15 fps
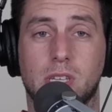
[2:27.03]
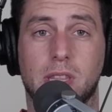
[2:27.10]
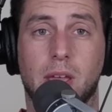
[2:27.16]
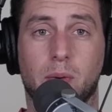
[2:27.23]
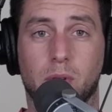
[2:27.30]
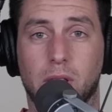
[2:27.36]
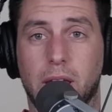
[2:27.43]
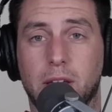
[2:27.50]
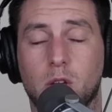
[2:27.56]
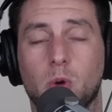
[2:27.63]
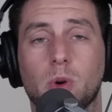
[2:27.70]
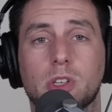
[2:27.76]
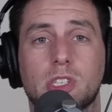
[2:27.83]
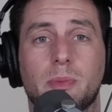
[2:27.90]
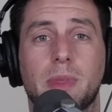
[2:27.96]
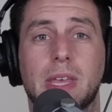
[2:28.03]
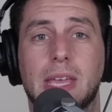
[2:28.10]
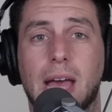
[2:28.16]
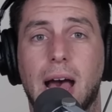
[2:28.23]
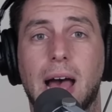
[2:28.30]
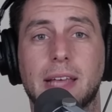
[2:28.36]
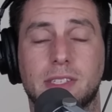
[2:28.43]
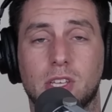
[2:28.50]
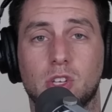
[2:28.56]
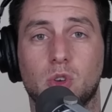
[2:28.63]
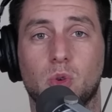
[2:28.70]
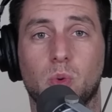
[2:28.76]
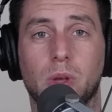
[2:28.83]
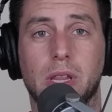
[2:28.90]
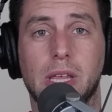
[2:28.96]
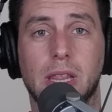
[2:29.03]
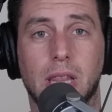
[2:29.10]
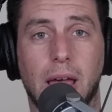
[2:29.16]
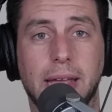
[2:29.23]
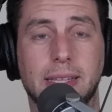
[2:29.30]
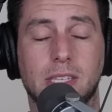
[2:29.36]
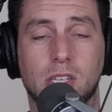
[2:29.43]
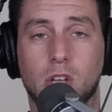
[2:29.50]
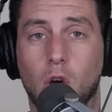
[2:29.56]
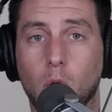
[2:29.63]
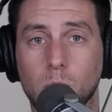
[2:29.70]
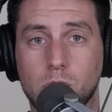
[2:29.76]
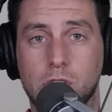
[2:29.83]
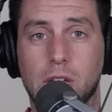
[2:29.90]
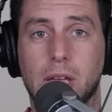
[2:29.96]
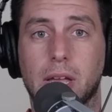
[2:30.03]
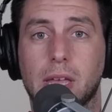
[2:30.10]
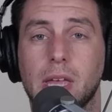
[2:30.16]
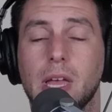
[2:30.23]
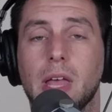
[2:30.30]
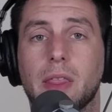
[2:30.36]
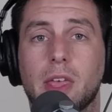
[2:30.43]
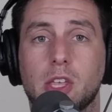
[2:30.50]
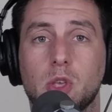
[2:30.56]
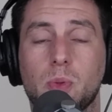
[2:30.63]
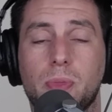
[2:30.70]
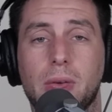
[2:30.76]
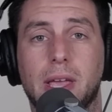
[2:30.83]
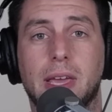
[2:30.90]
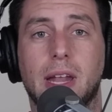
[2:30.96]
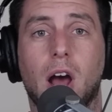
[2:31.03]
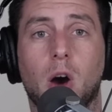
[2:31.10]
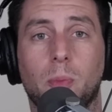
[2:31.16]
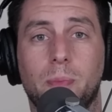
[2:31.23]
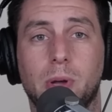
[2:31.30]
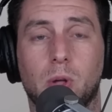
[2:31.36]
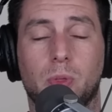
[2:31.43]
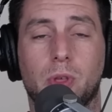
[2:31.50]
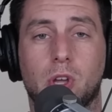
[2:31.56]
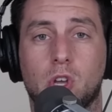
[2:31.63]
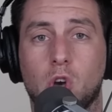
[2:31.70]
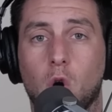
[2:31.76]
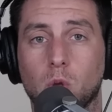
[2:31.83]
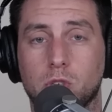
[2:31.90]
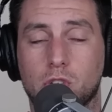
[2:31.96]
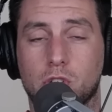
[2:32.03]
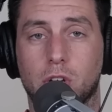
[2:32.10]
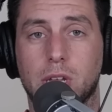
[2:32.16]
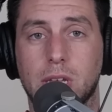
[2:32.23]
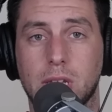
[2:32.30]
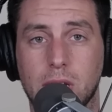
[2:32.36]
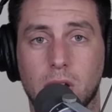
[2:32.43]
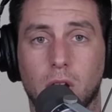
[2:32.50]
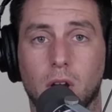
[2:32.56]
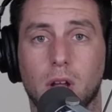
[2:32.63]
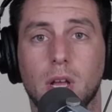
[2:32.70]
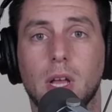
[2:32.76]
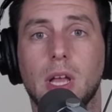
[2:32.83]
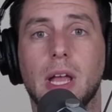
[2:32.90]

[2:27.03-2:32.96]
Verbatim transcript: and they were like, who are some of the guys that you really liked coaching that you think can help build the culture here?